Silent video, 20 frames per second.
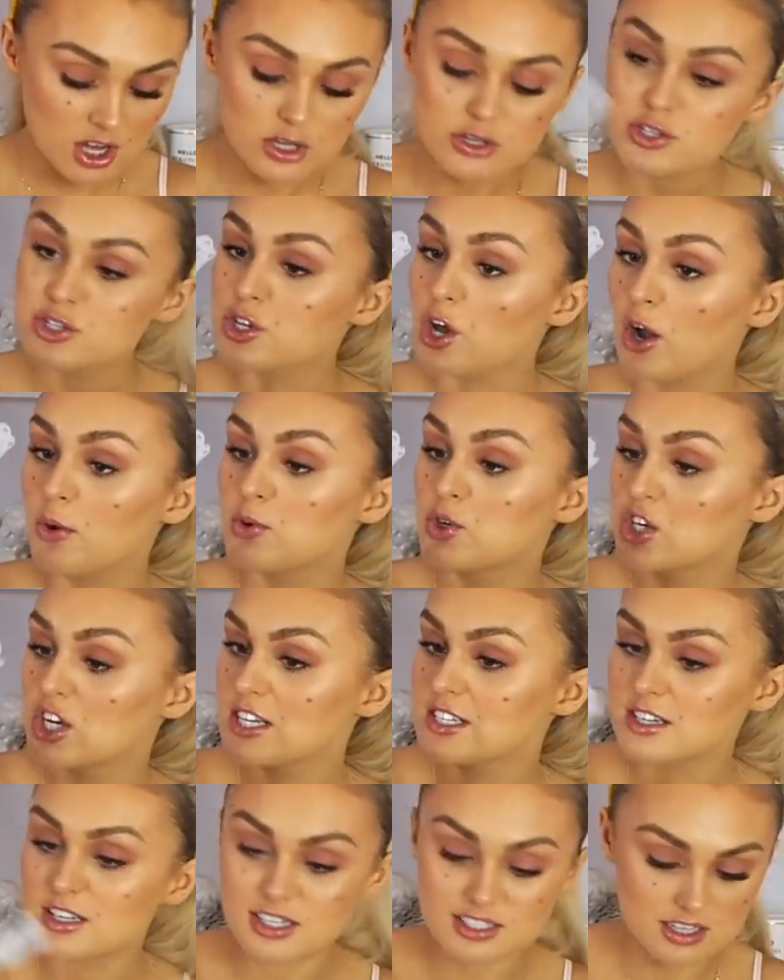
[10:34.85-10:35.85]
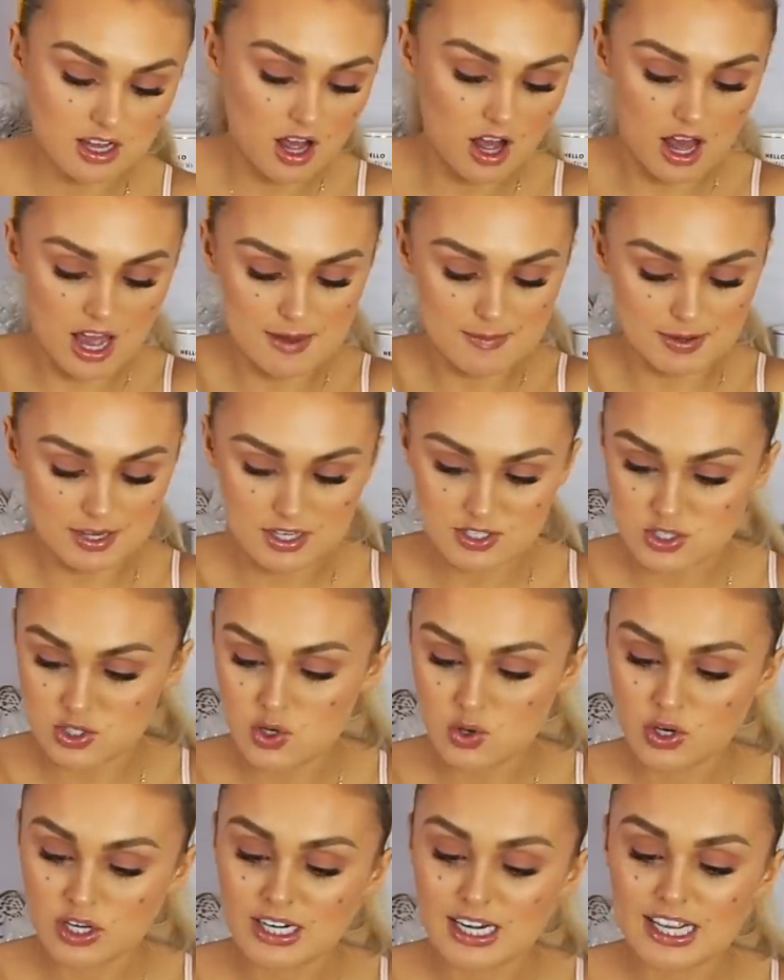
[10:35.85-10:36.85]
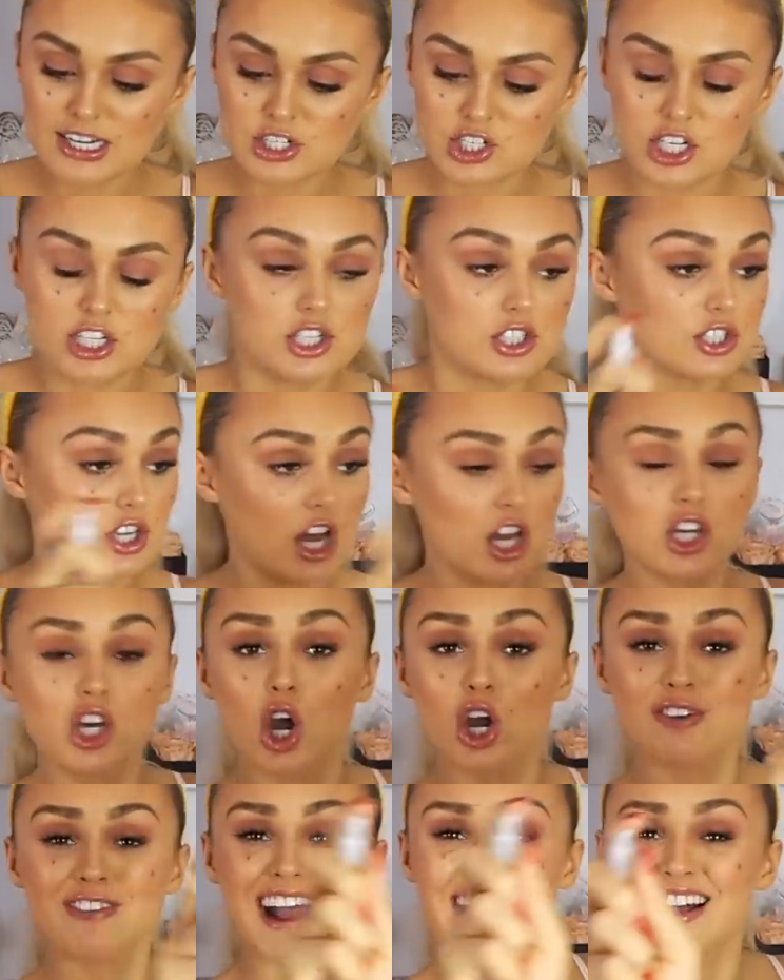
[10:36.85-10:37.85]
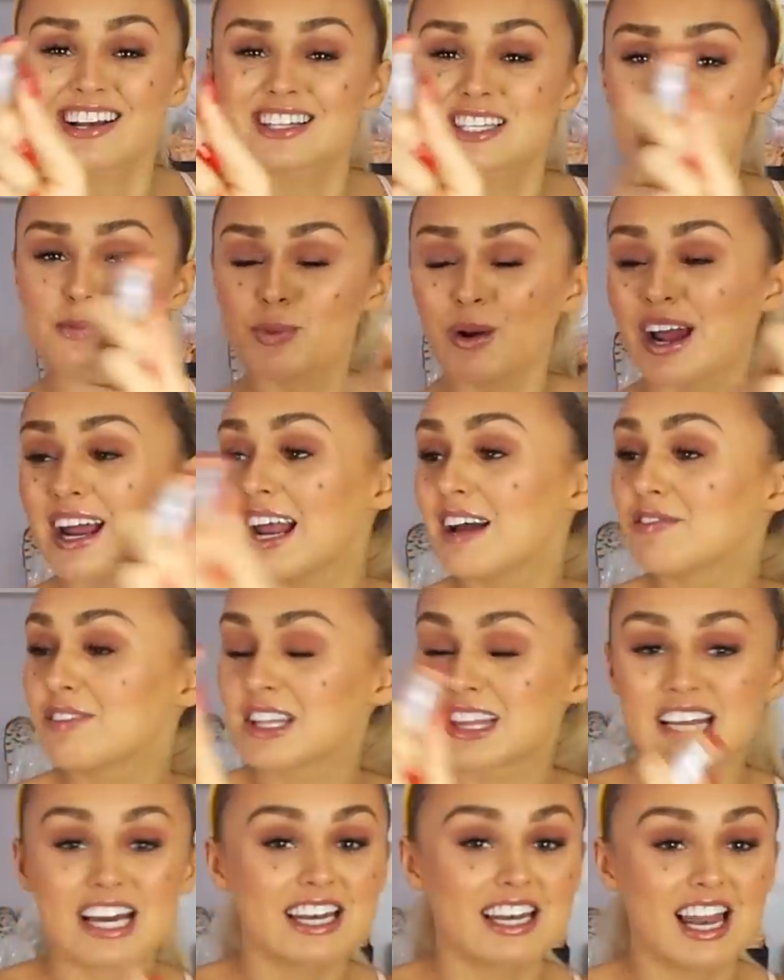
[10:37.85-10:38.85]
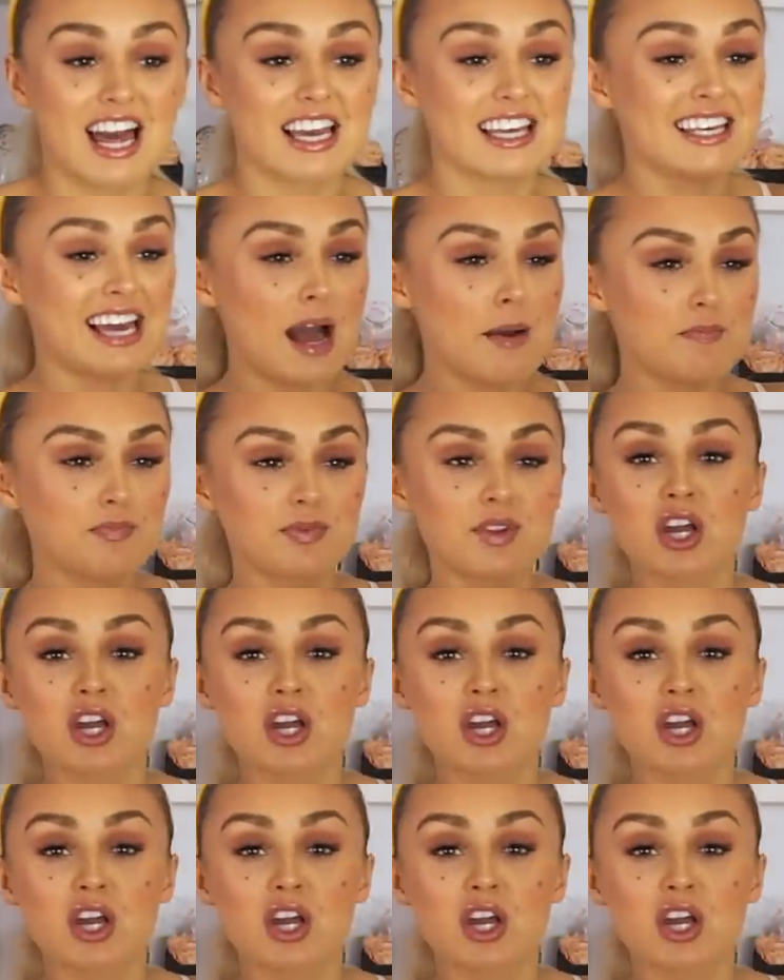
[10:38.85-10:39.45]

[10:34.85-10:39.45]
So she's gonna die because you can literally just like go around spraying everything. Like, yep,